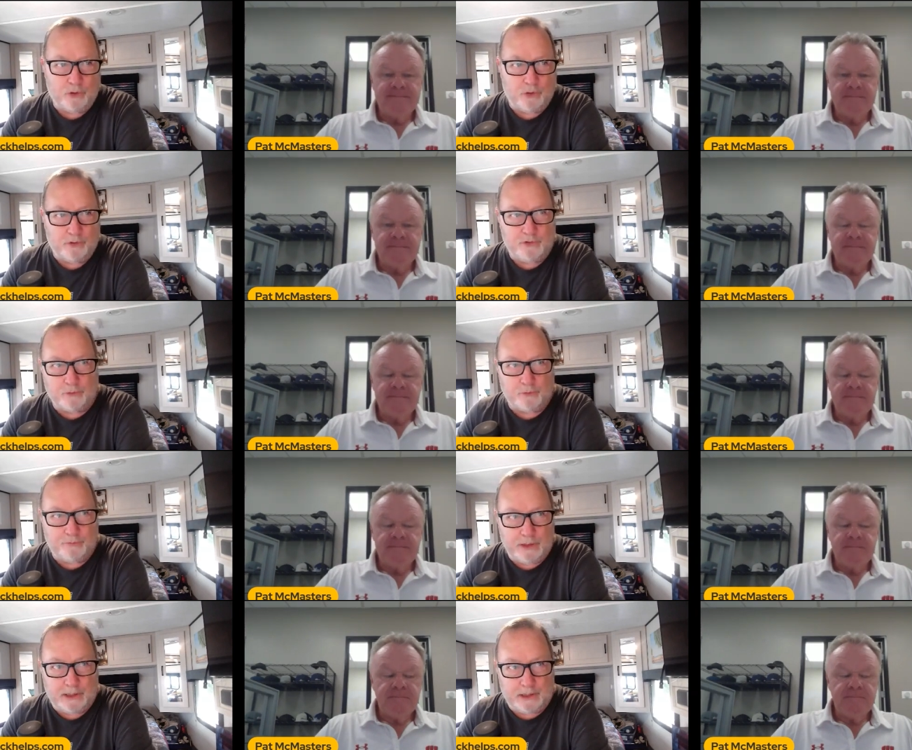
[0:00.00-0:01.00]
Speaker 1: So the general
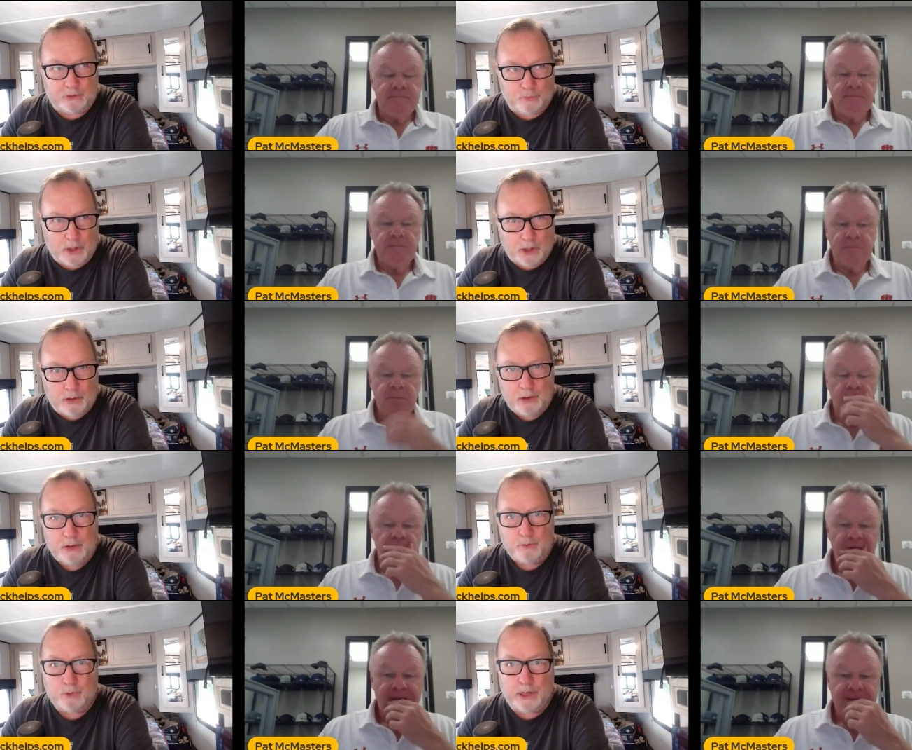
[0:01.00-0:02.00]
feeling is, well,
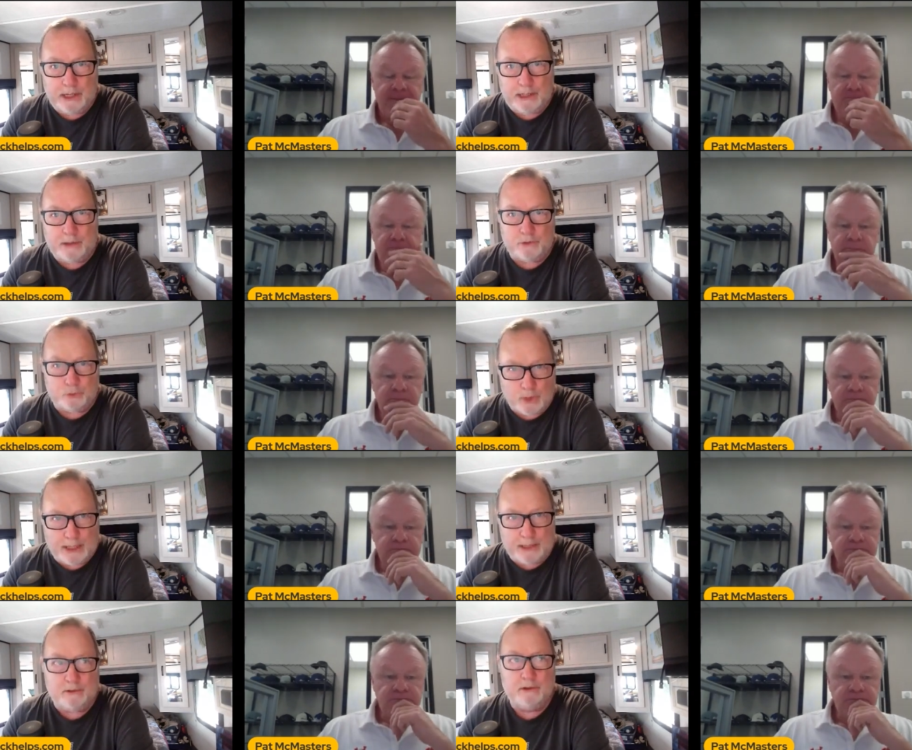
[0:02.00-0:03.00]
we're heading in the
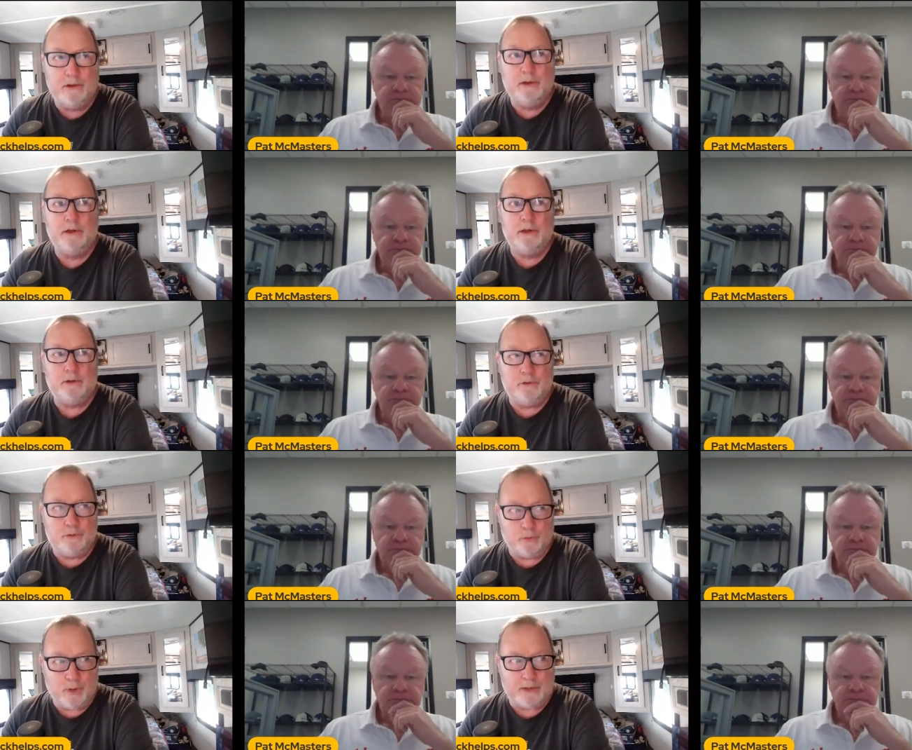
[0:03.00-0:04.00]
right
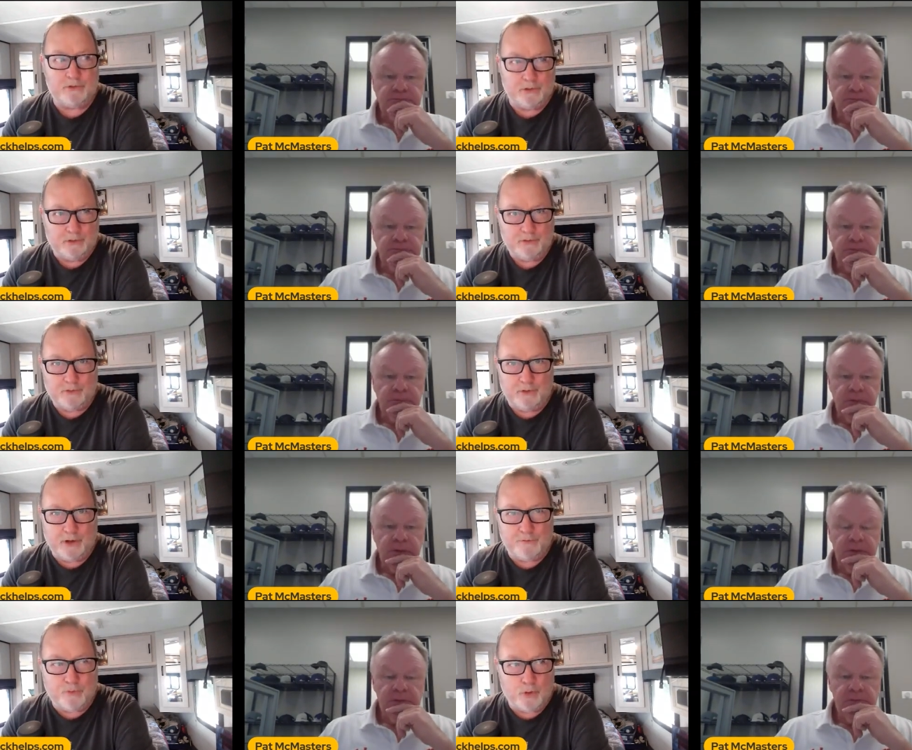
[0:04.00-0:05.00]
direction. So
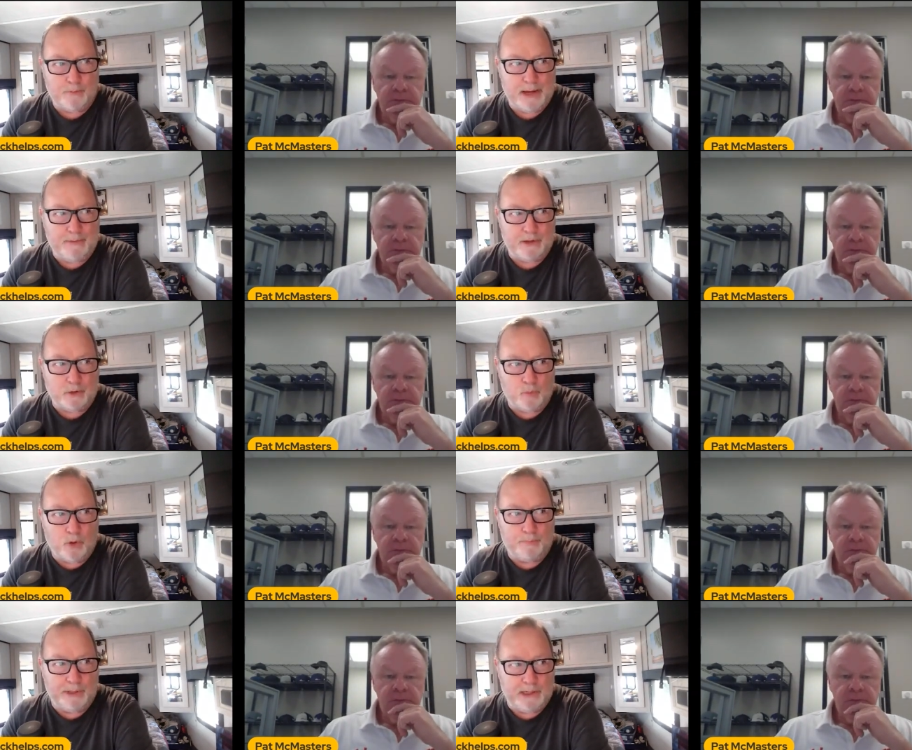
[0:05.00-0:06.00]
therefore, maybe there
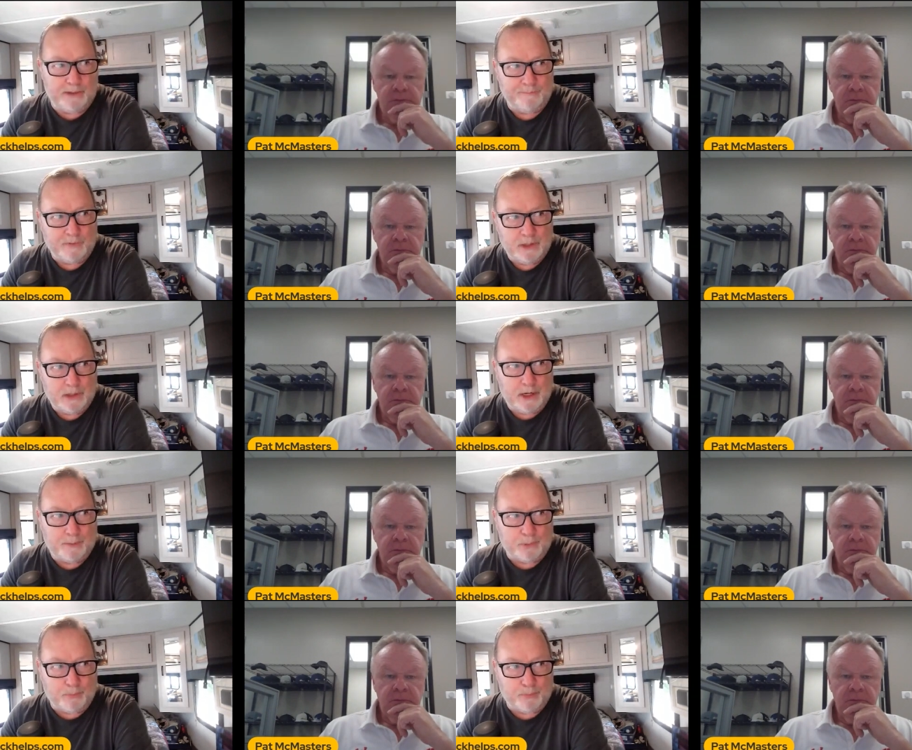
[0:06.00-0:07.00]
won't be
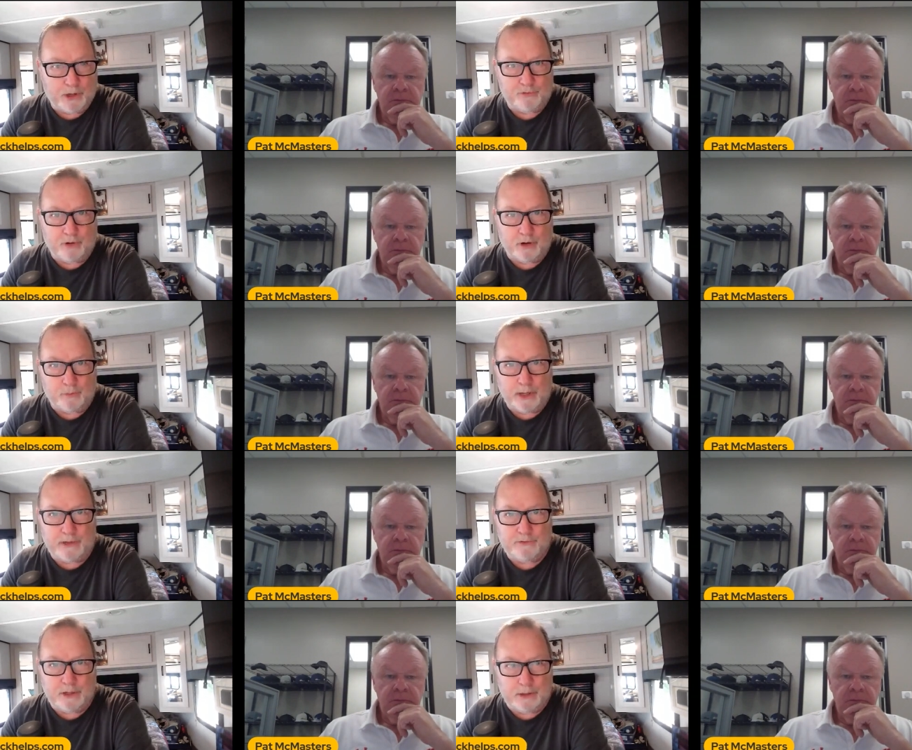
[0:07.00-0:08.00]
upward pressure on
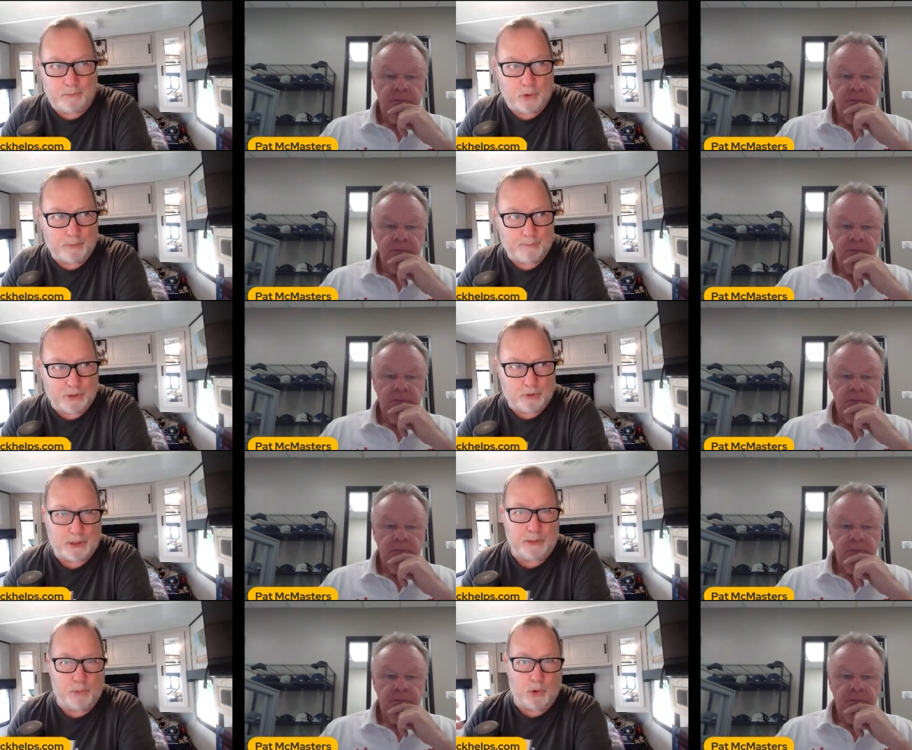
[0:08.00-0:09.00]
rates anymore. They're
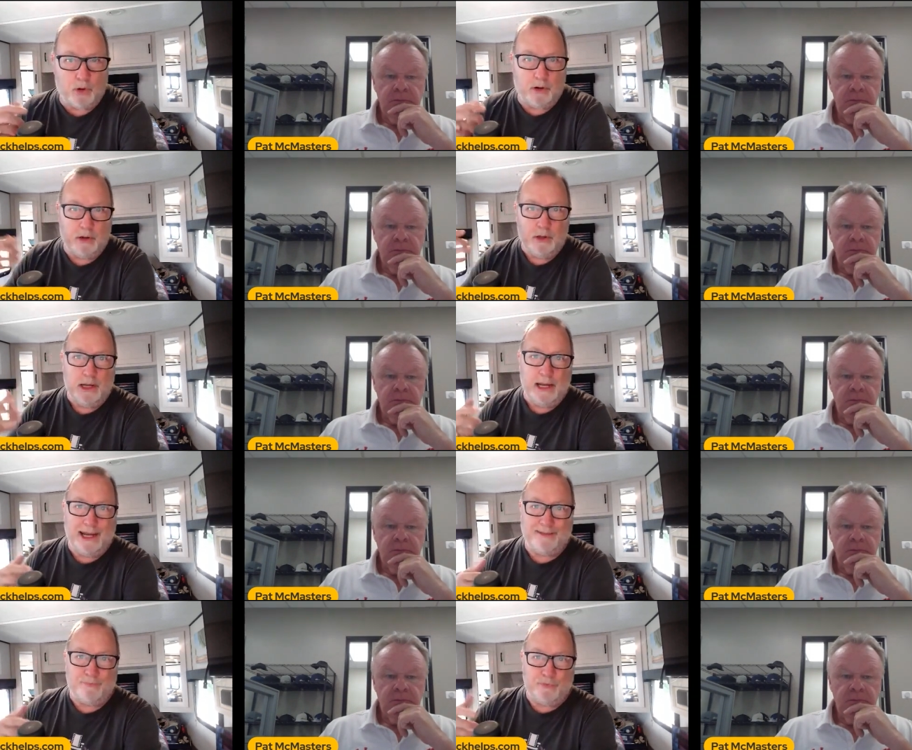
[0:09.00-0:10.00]
looking more
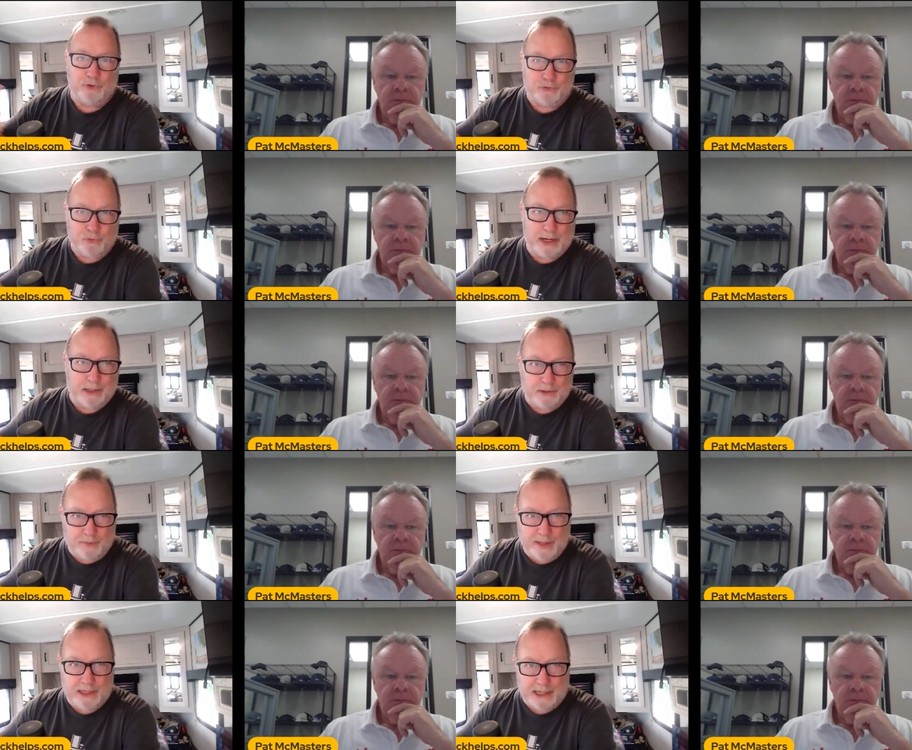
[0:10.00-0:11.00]
at the trend
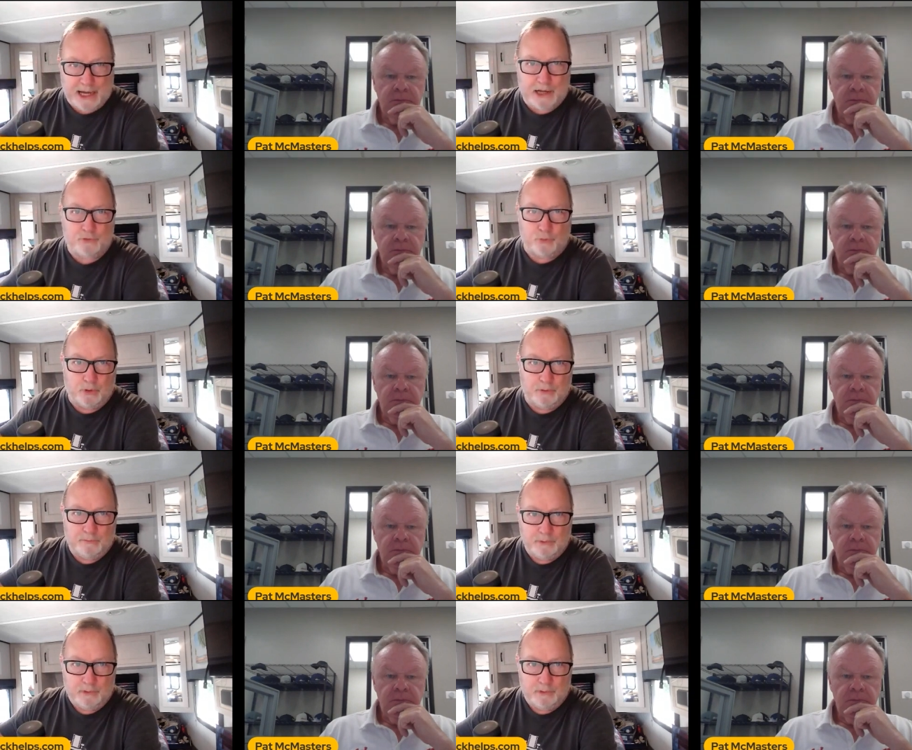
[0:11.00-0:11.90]
than the actual